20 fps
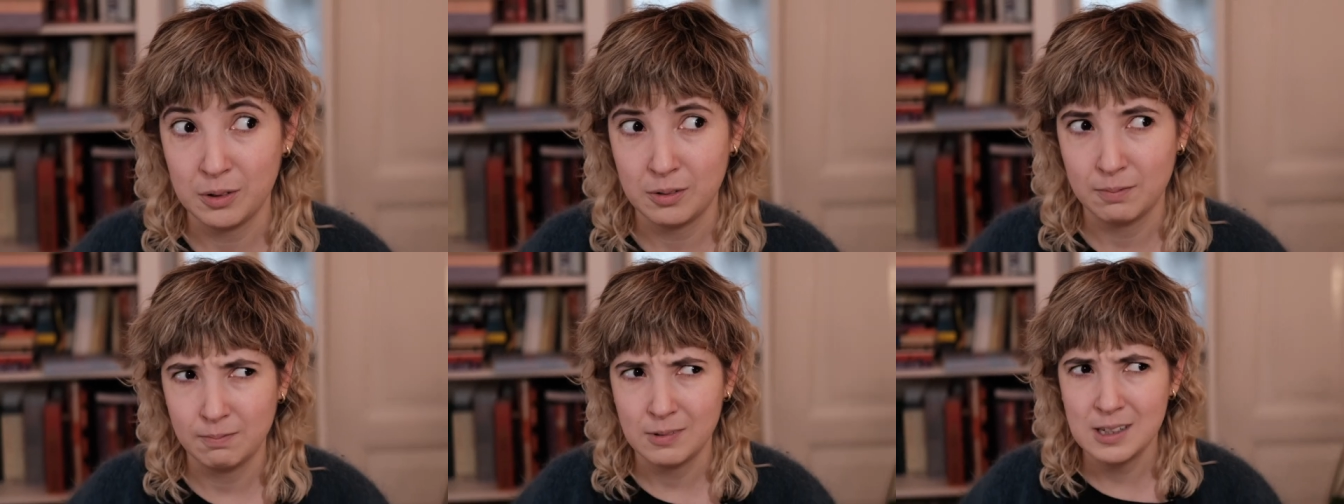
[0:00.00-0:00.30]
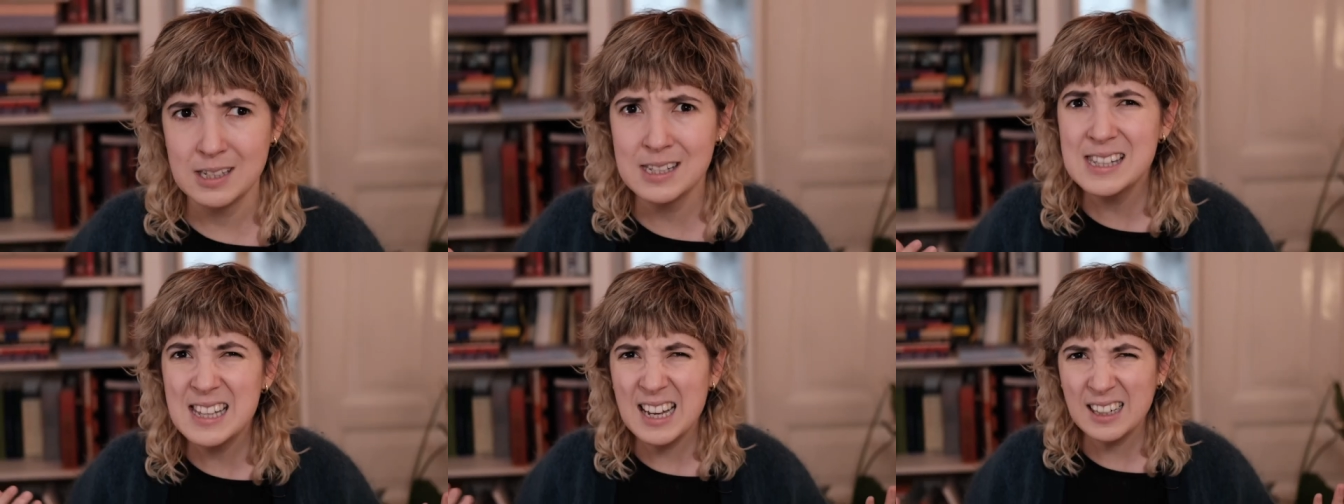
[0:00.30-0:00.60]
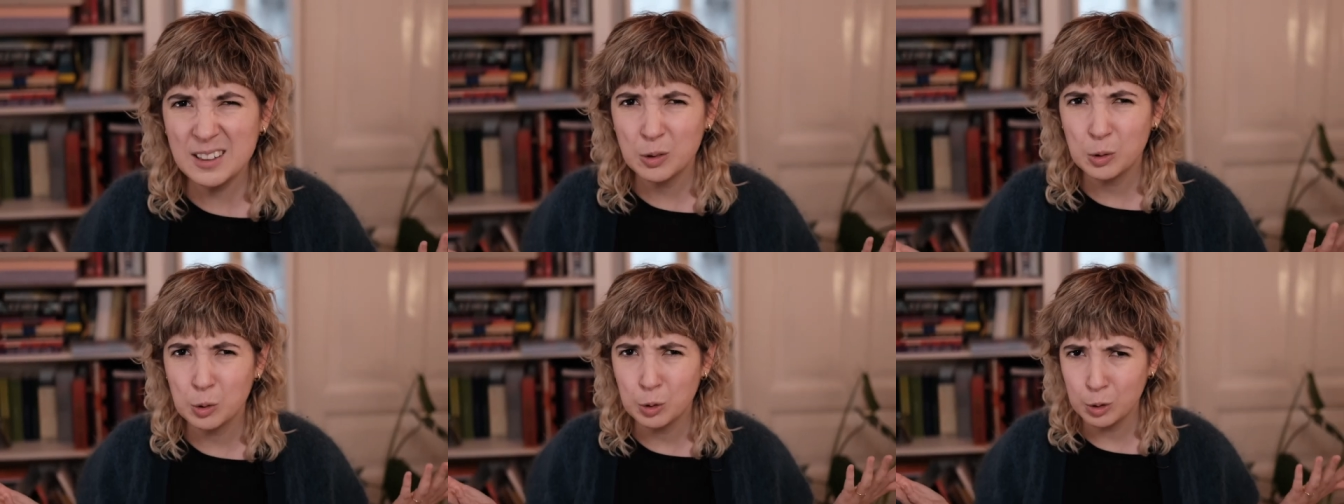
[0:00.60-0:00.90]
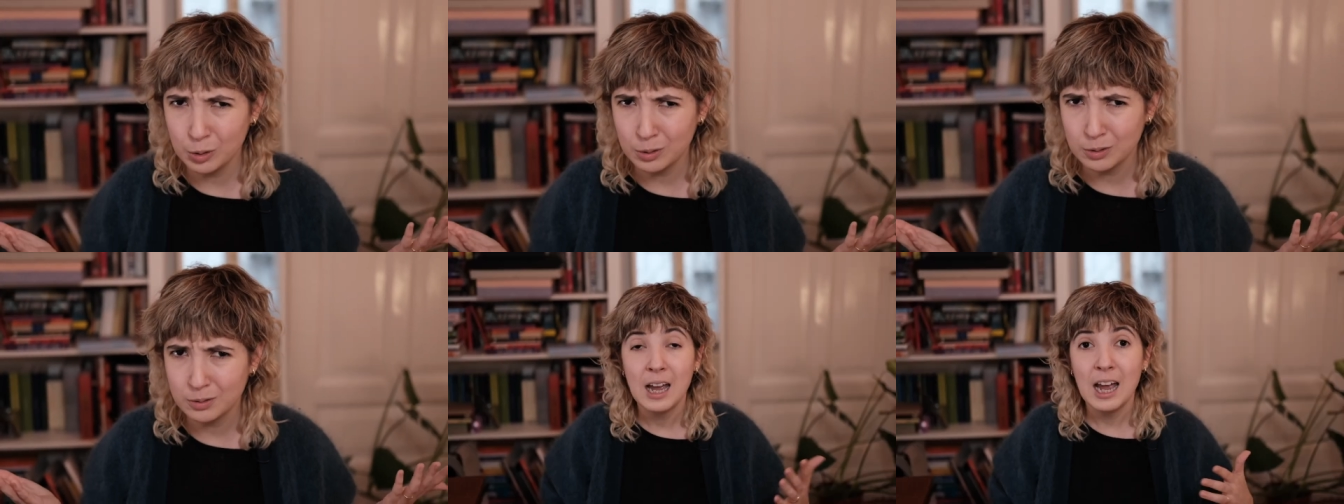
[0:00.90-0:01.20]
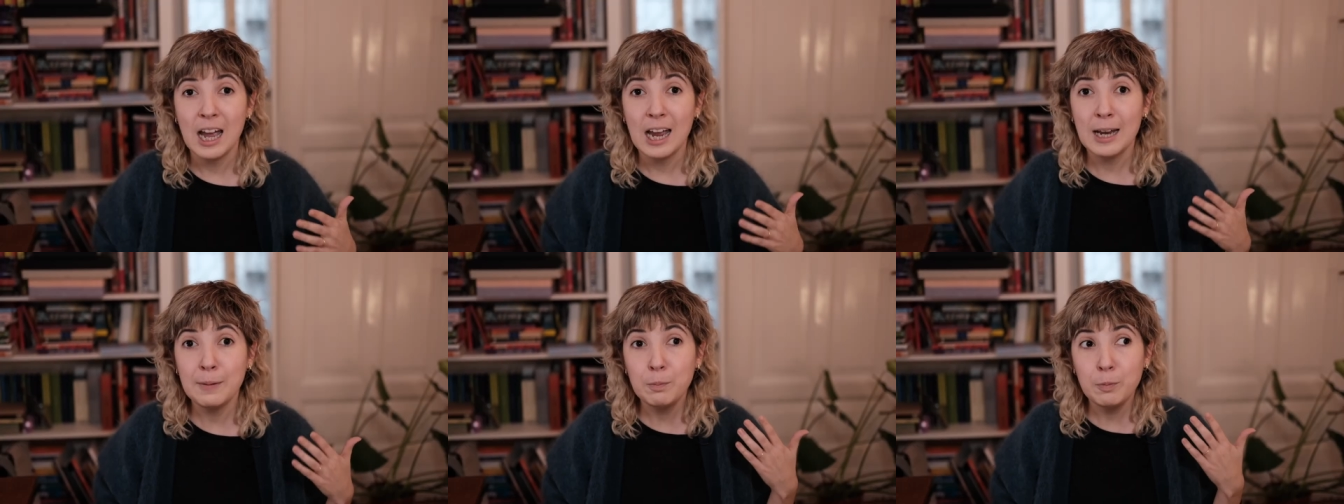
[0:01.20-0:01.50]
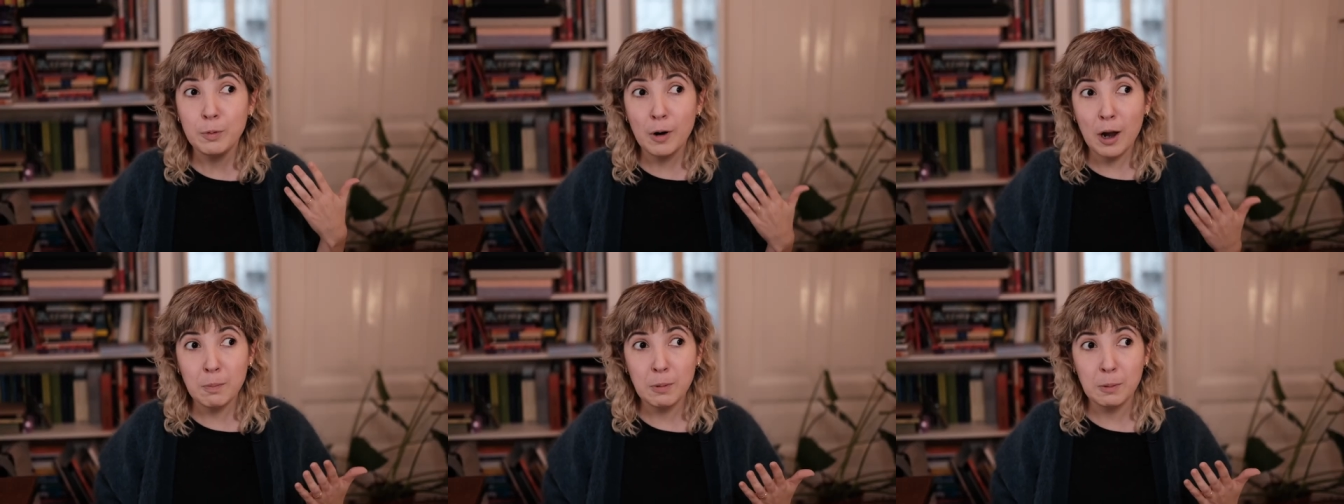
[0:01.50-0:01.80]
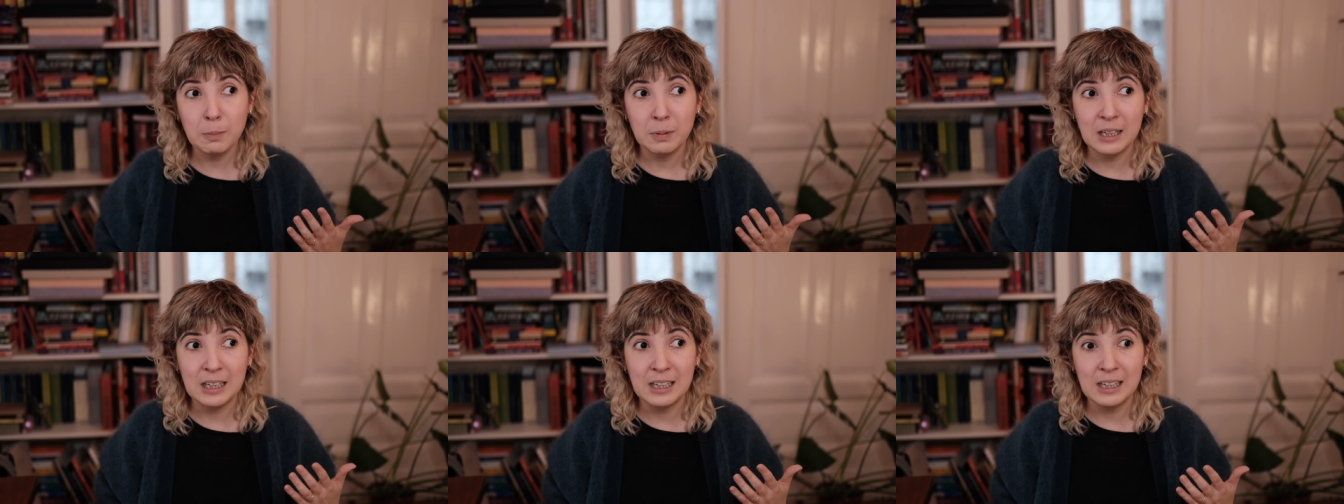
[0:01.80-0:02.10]
Isn't that cool? And
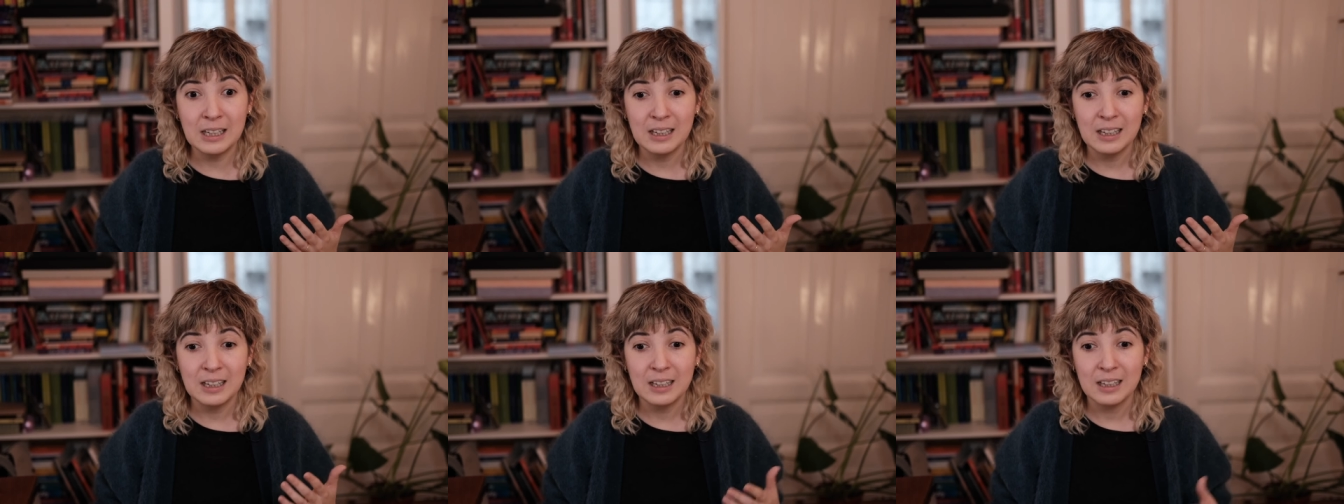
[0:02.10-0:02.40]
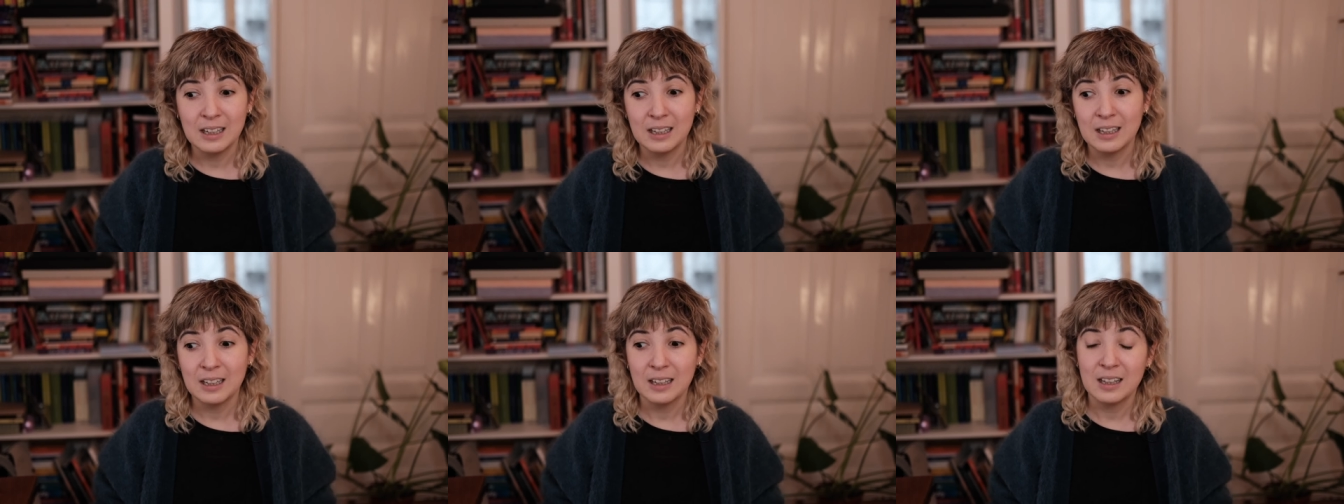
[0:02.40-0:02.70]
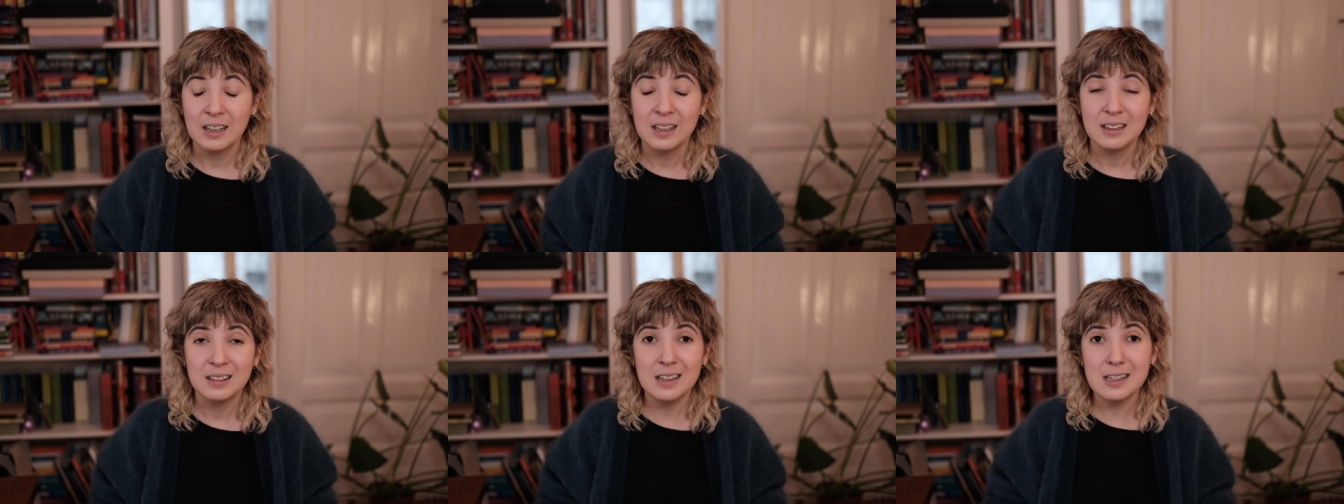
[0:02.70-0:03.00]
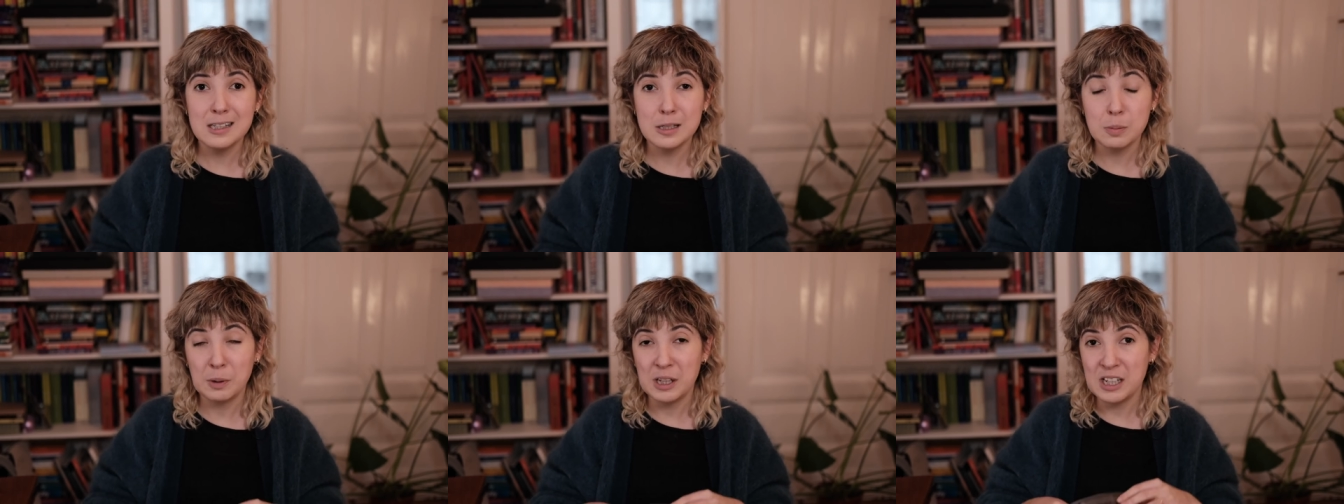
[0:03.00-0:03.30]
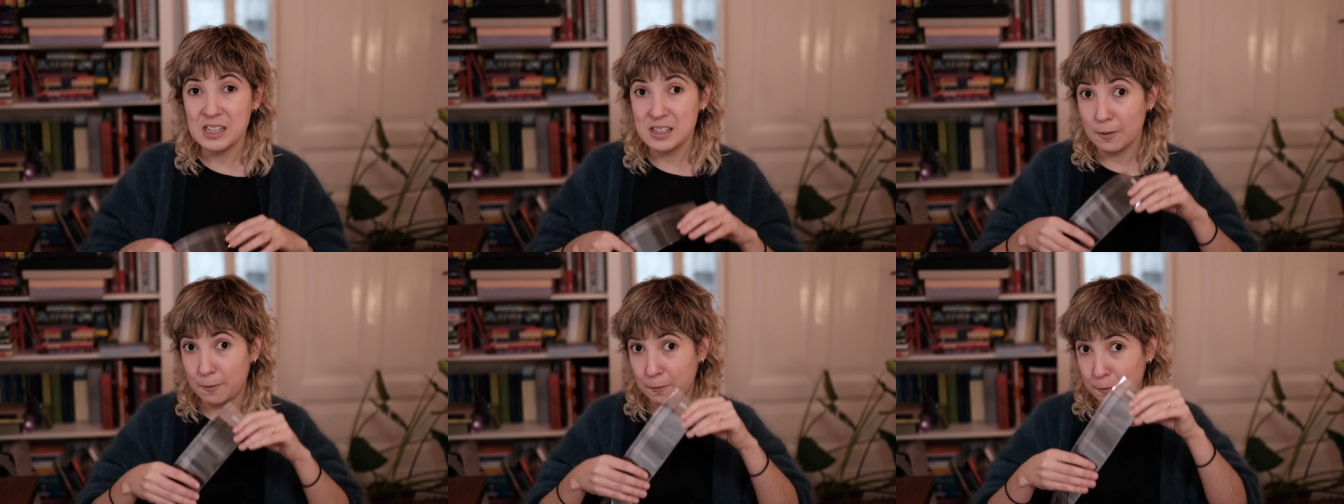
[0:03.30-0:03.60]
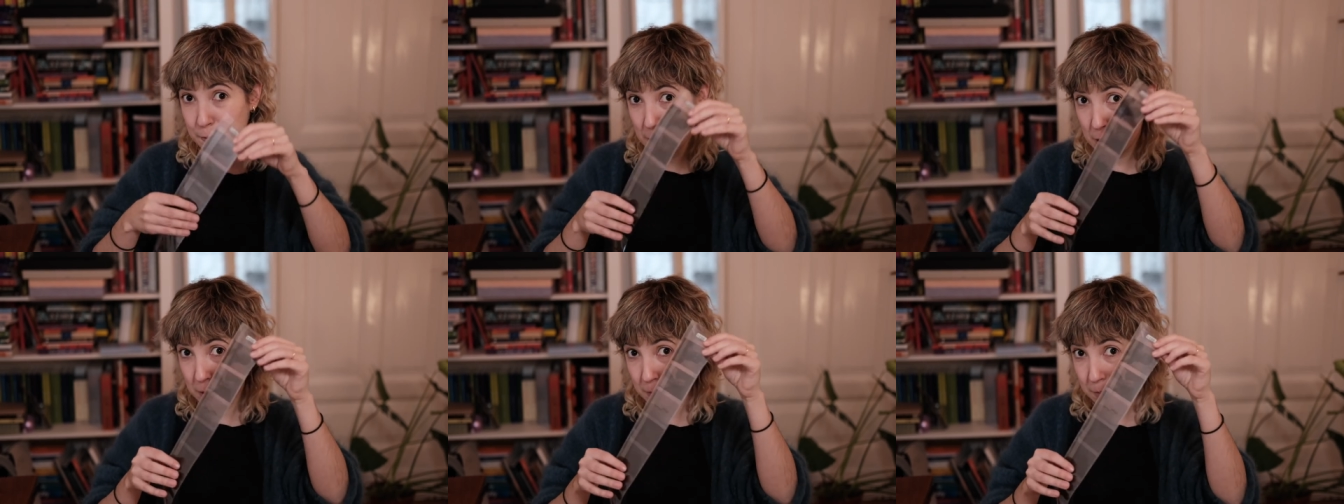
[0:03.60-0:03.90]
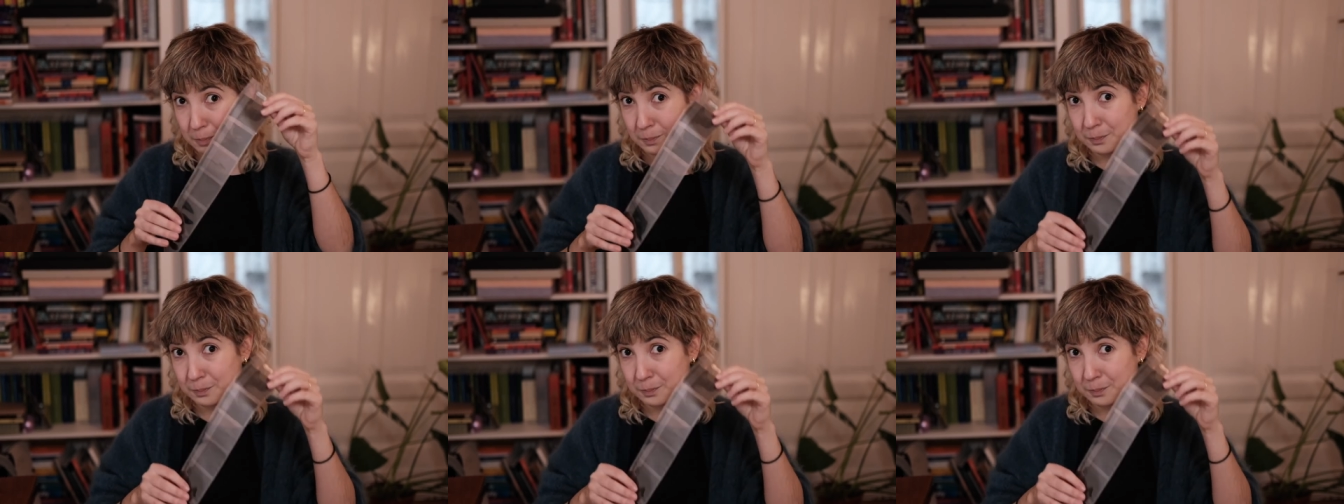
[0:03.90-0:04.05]
probably this piece of film